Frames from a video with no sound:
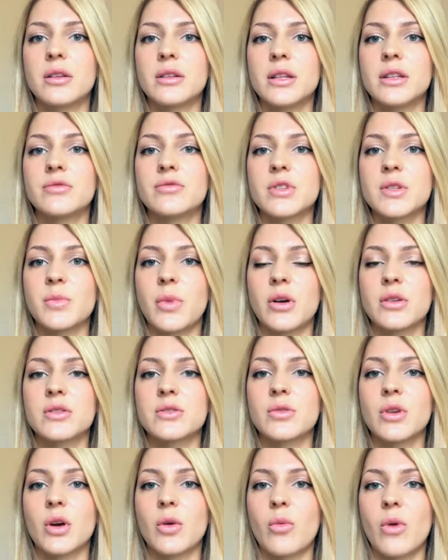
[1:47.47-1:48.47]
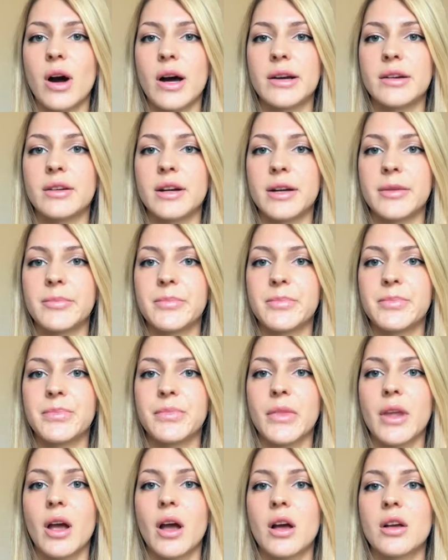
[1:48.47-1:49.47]
in response to a query.
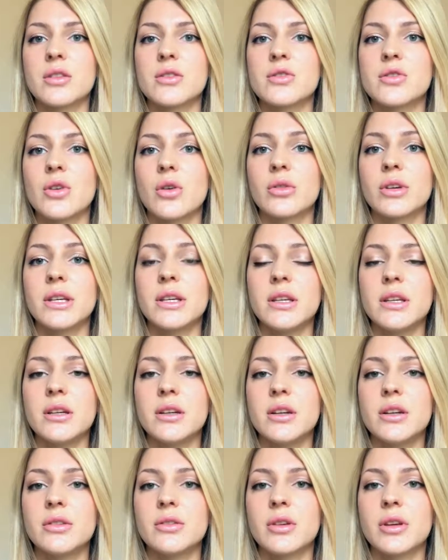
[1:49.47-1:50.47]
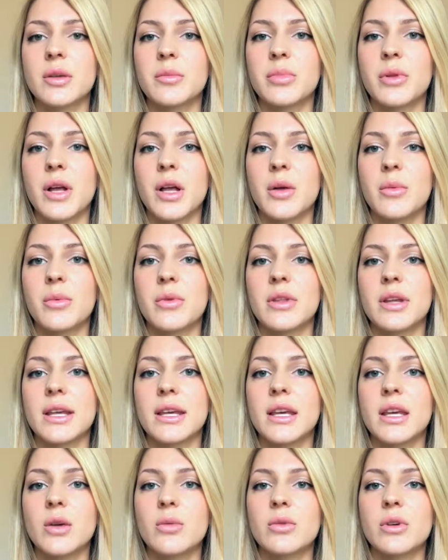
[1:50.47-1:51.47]
So here you can play with the
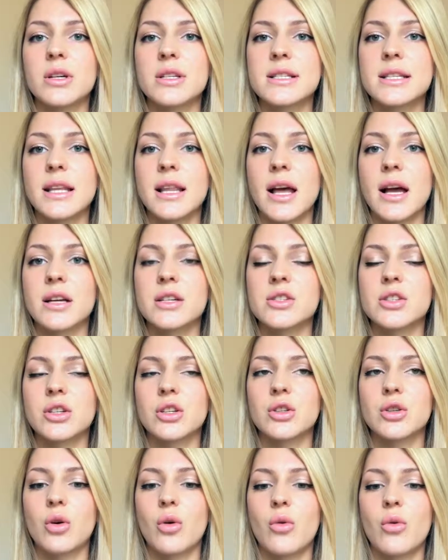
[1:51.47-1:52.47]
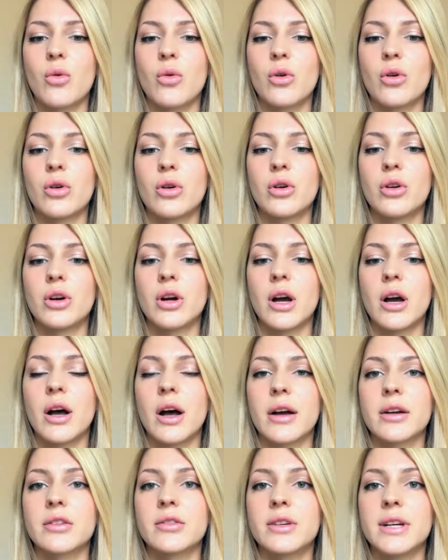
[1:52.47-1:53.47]
keyword selection or
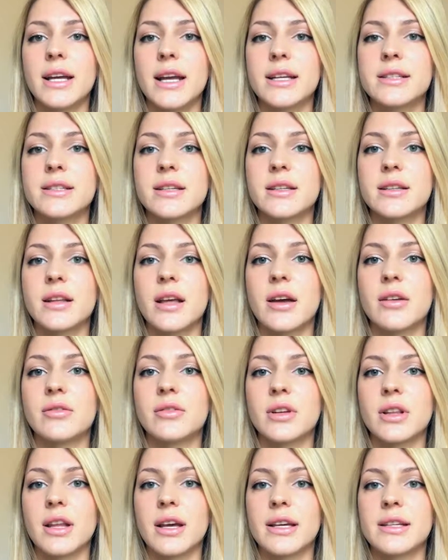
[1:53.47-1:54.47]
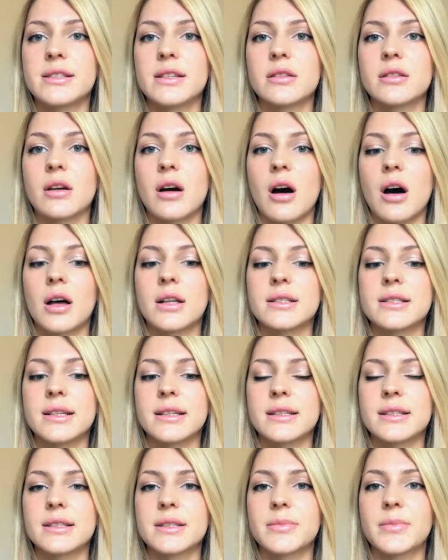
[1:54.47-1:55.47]
creating a related
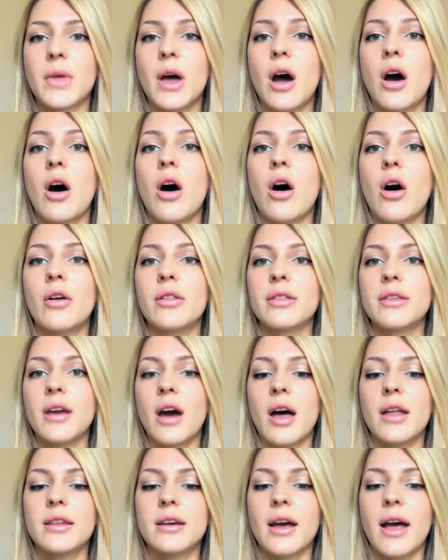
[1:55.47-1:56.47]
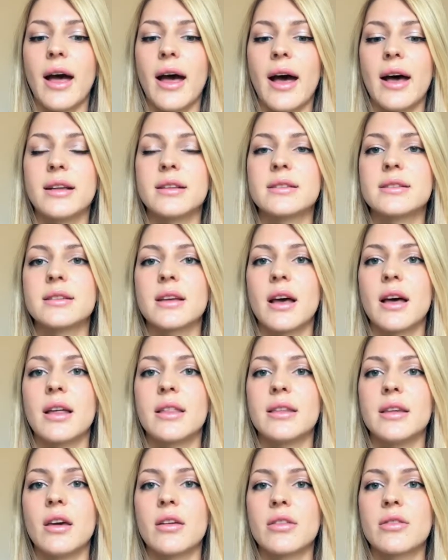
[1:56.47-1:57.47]
content. On the other hand,
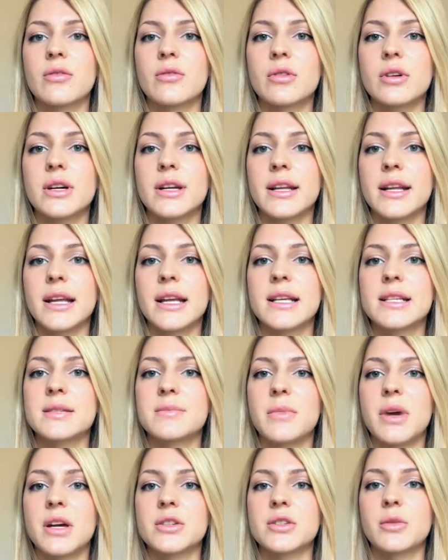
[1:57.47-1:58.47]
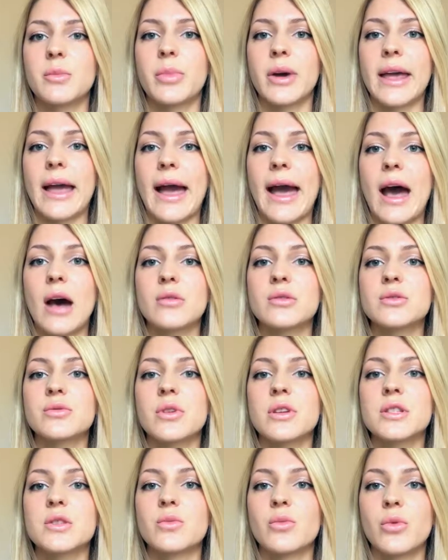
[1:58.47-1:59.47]
the authority is measured by how
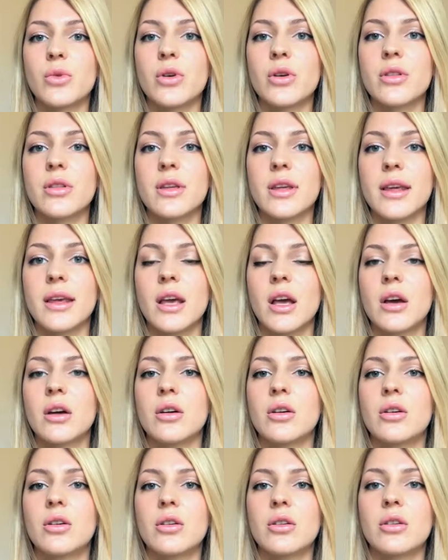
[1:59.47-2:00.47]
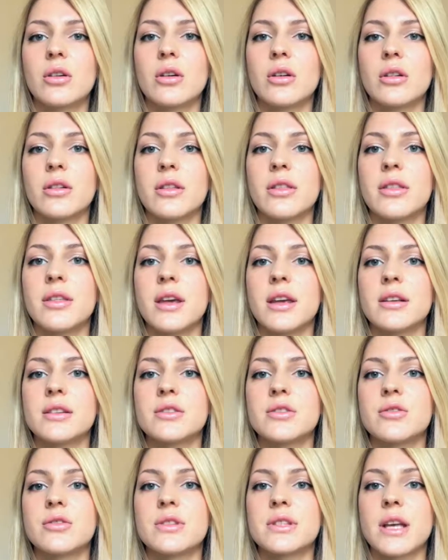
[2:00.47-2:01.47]
trustworthy Google
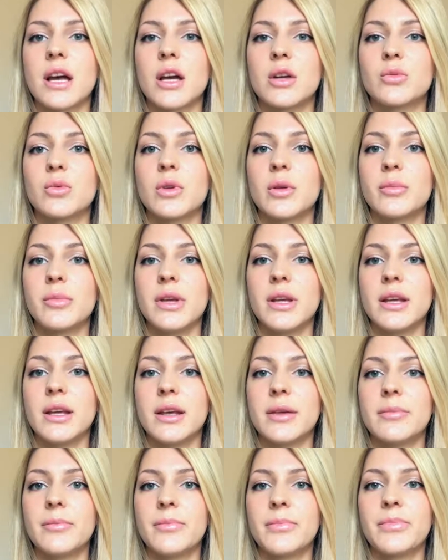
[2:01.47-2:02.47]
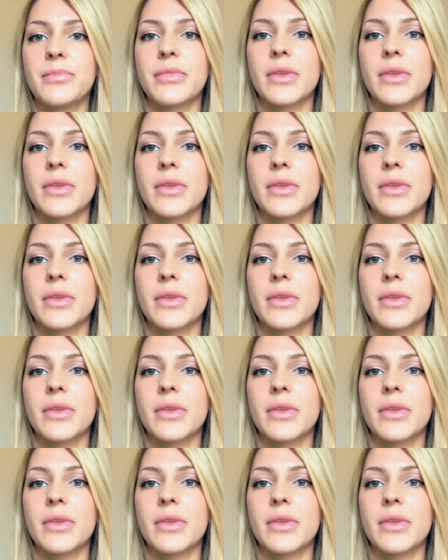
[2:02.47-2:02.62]
thinks your site will be